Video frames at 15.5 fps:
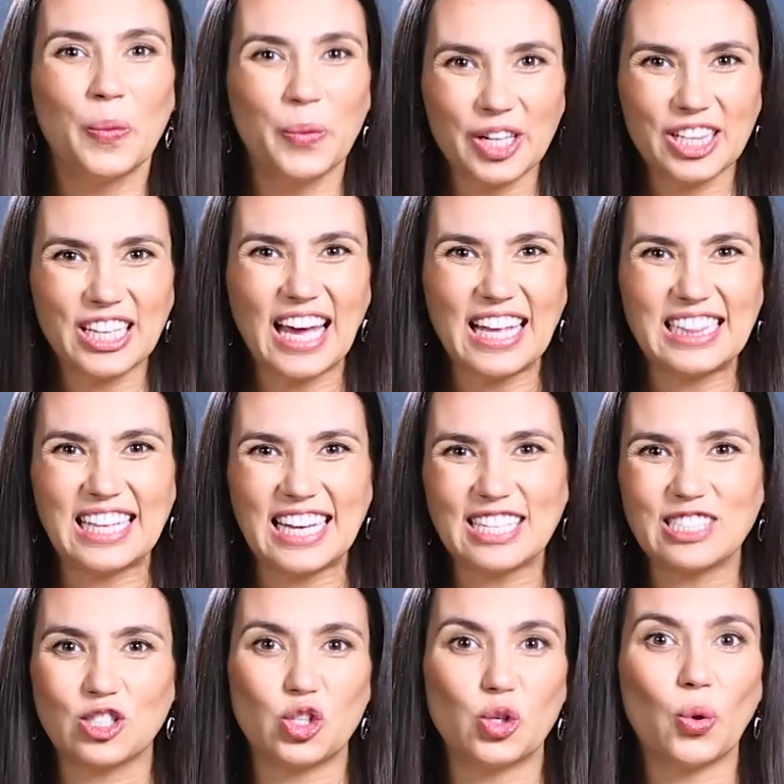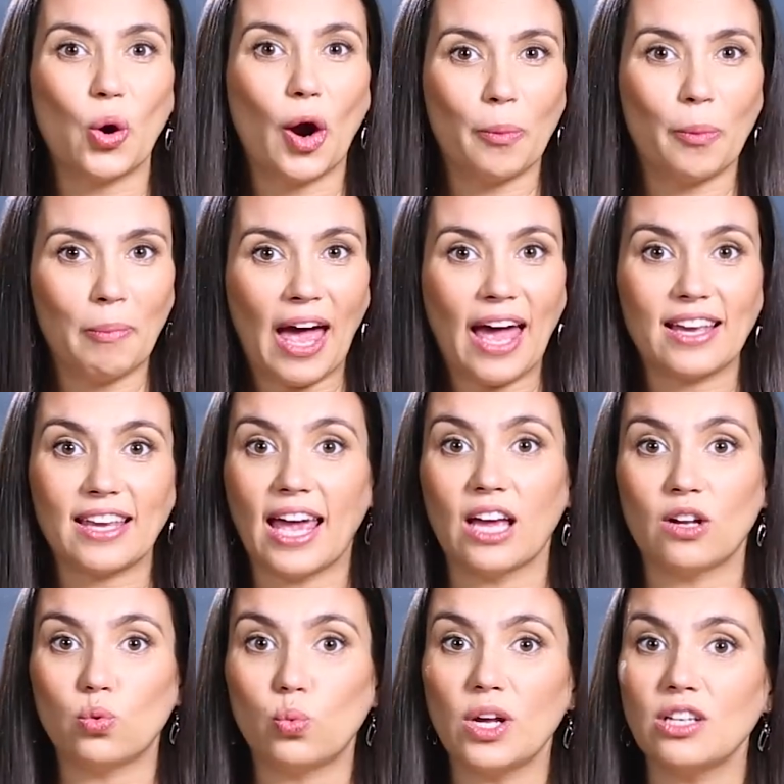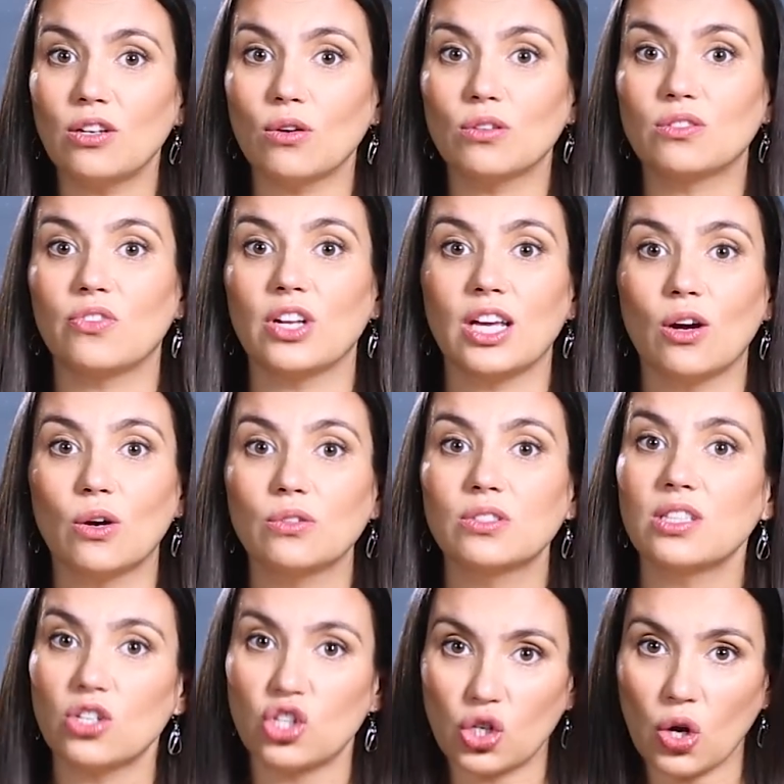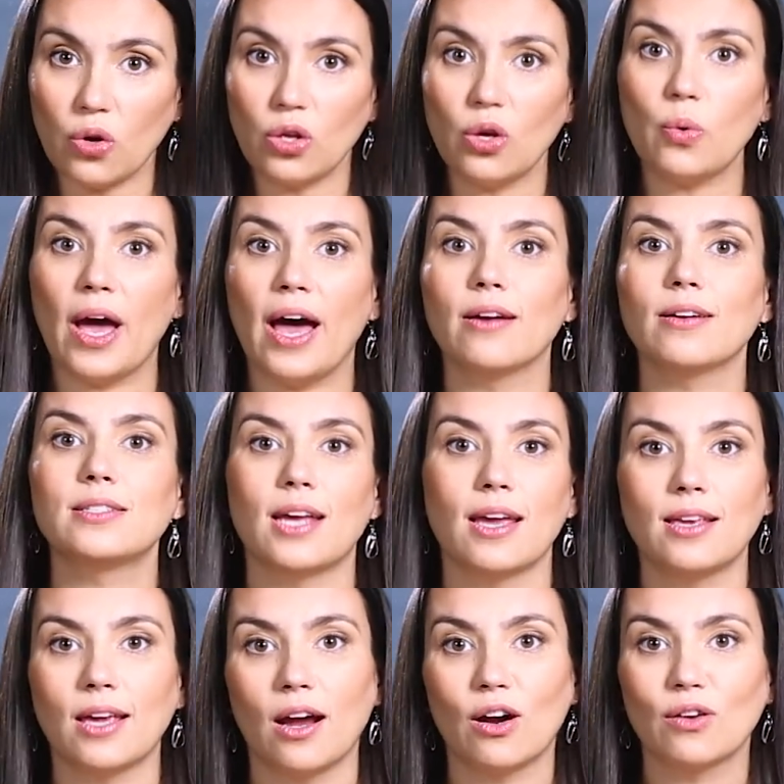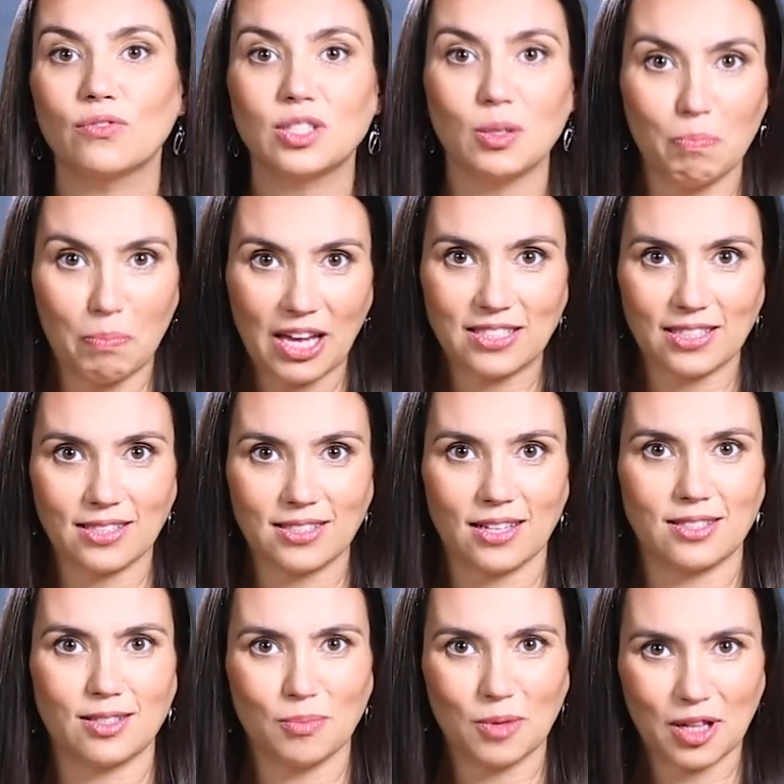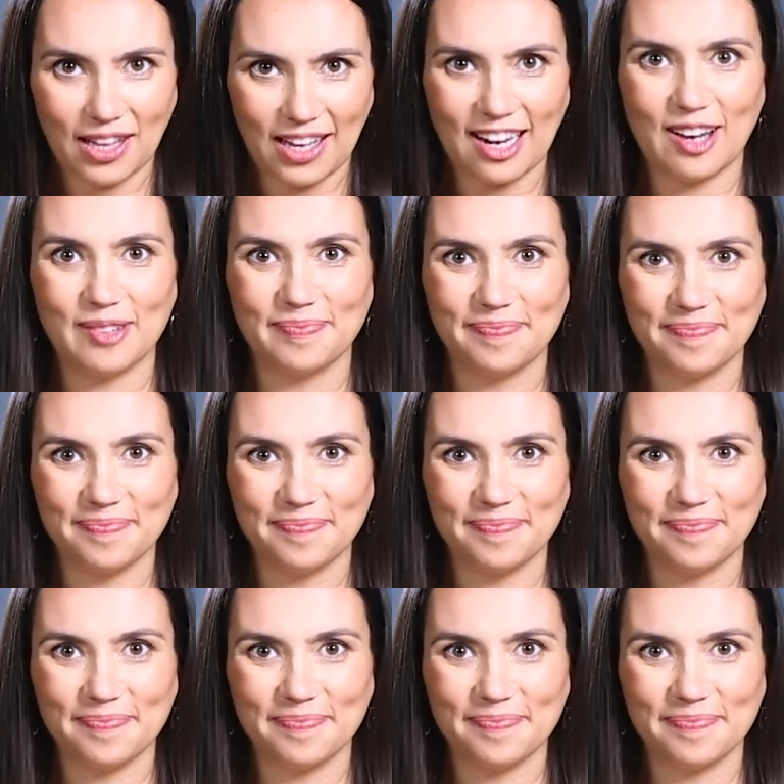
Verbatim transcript: We'll add links to our Mac and Windows videos that show you how to take care of some basic system cleanup.